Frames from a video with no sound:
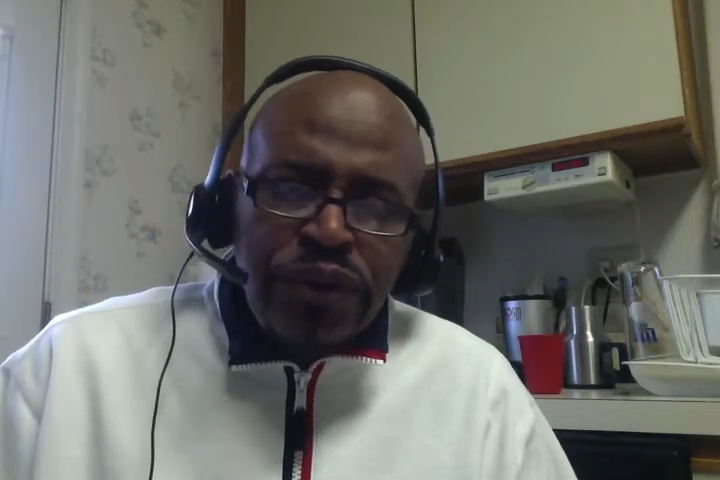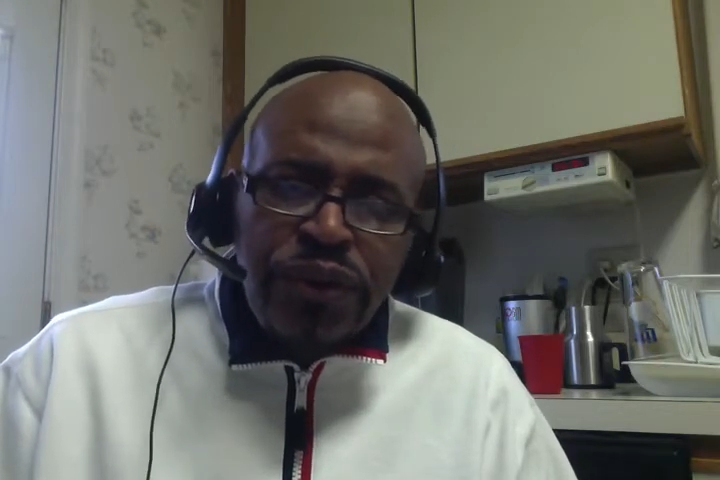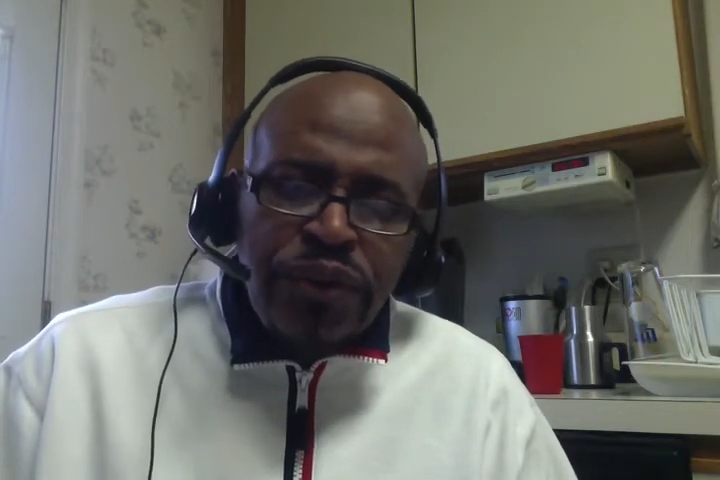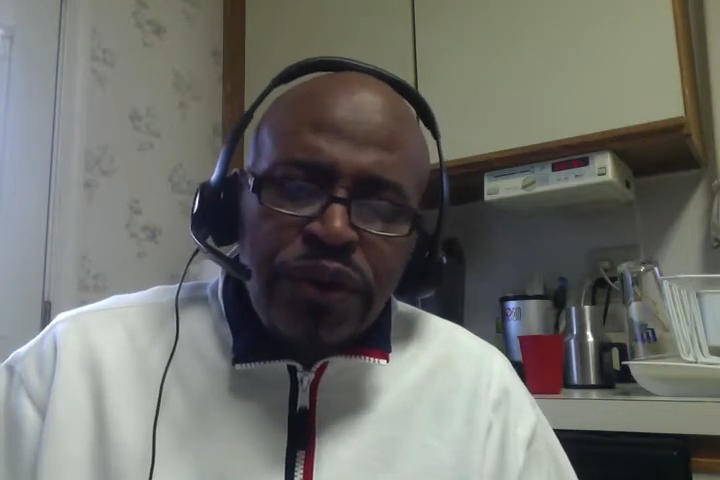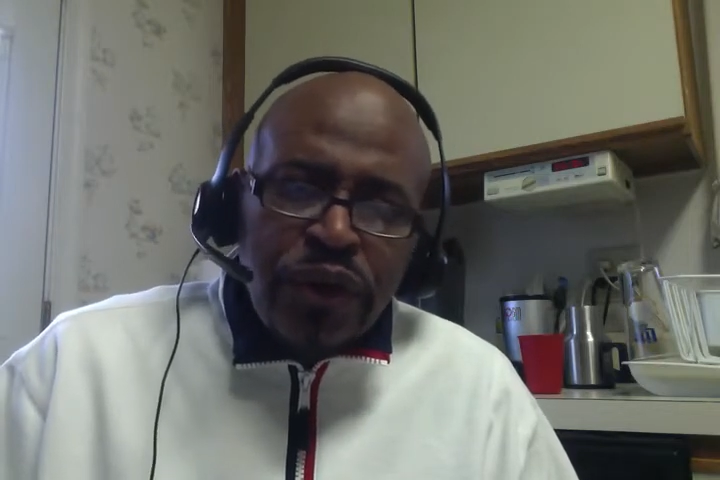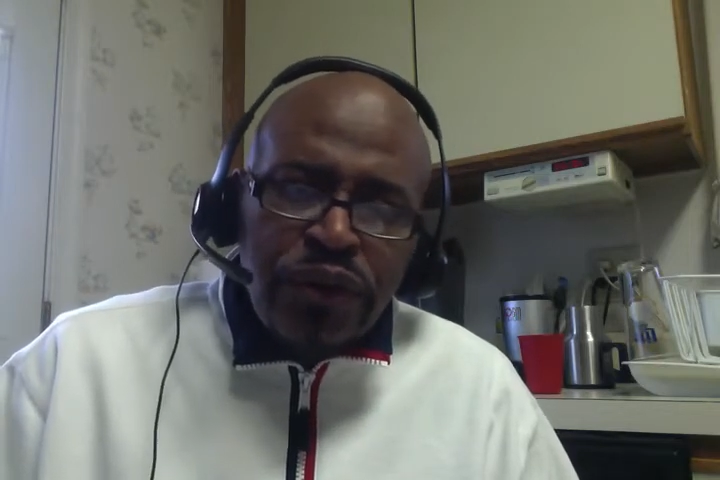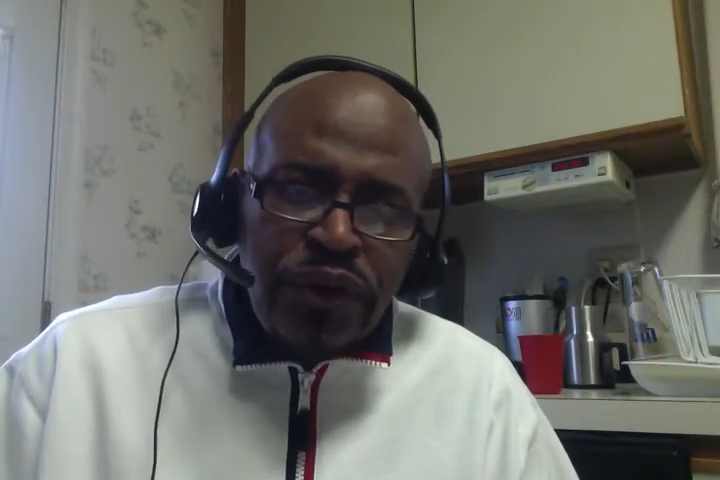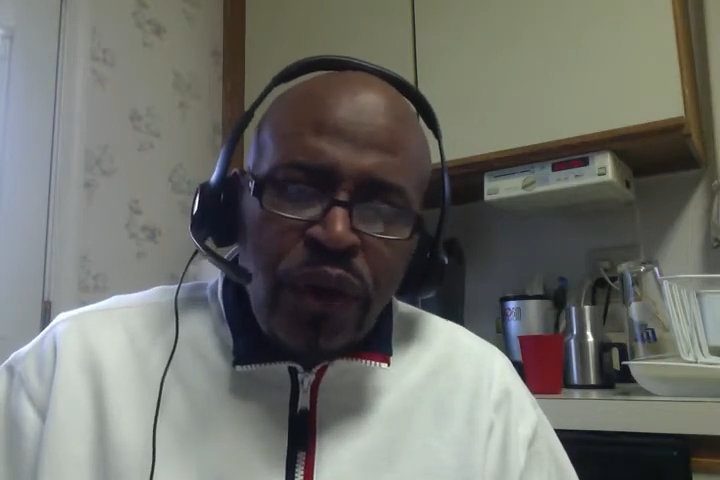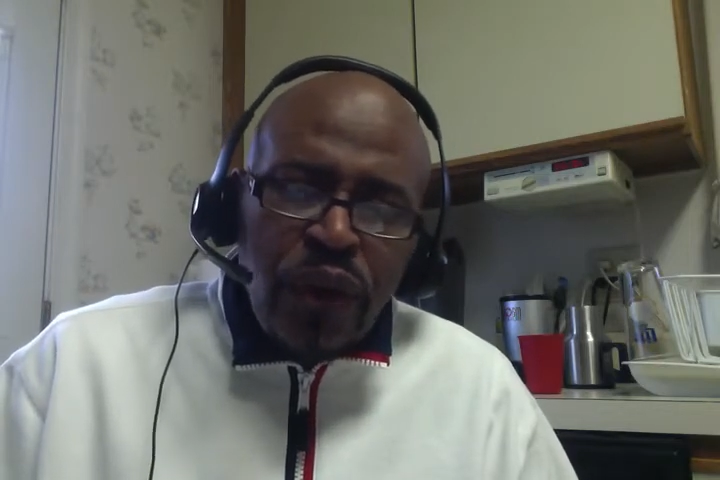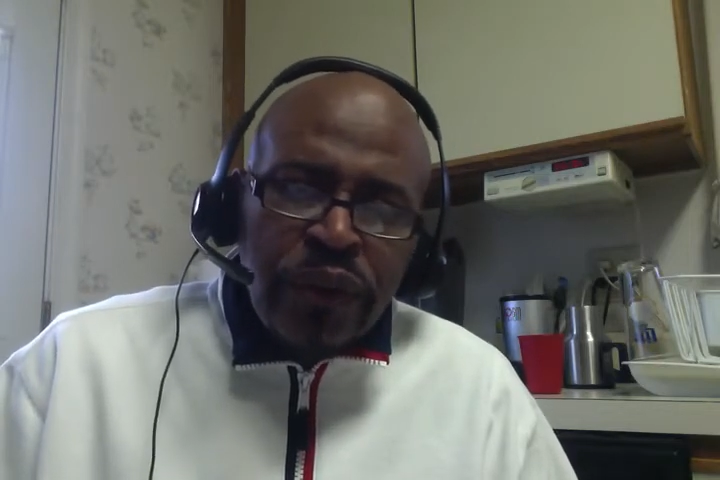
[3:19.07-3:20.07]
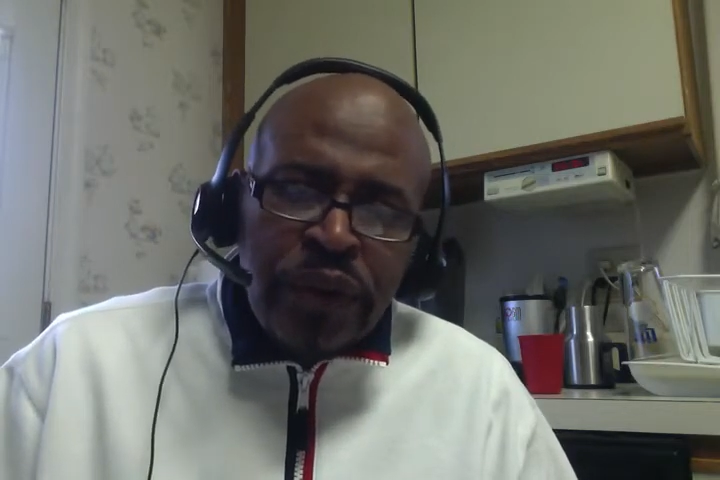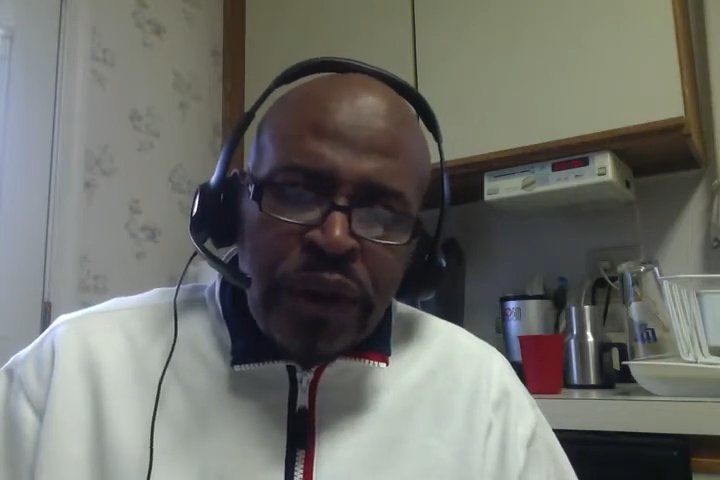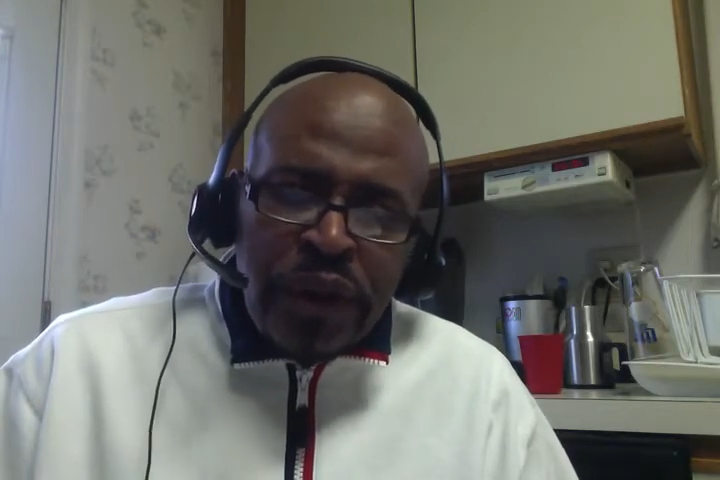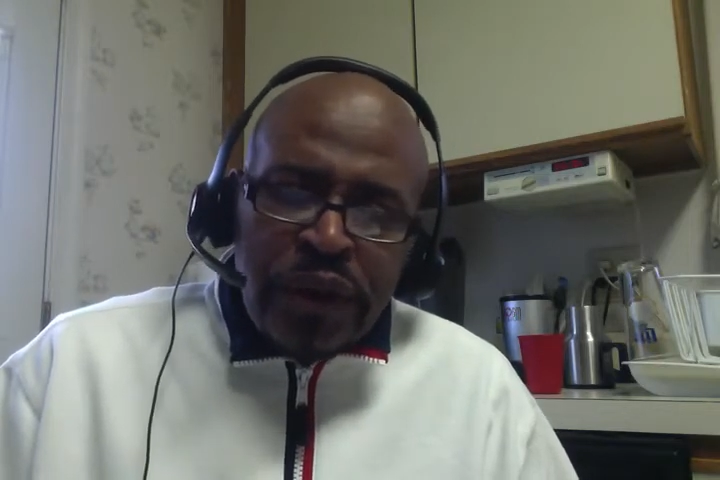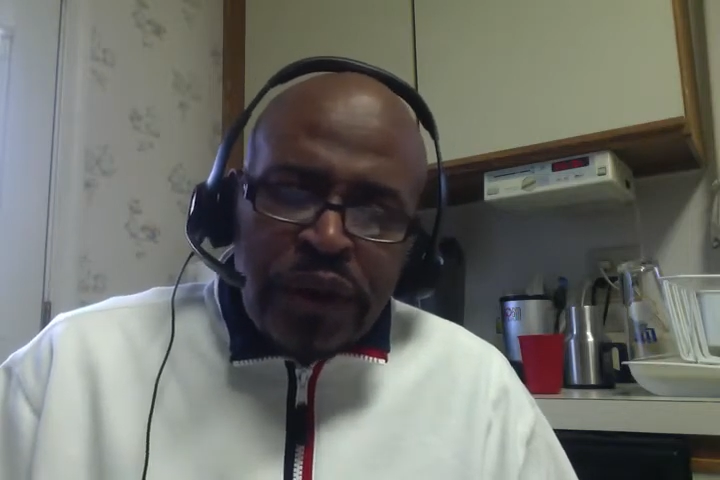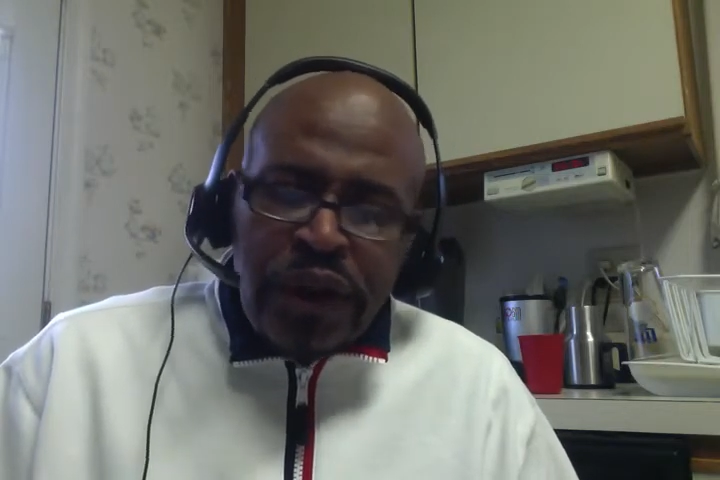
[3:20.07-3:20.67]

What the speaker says: that use adult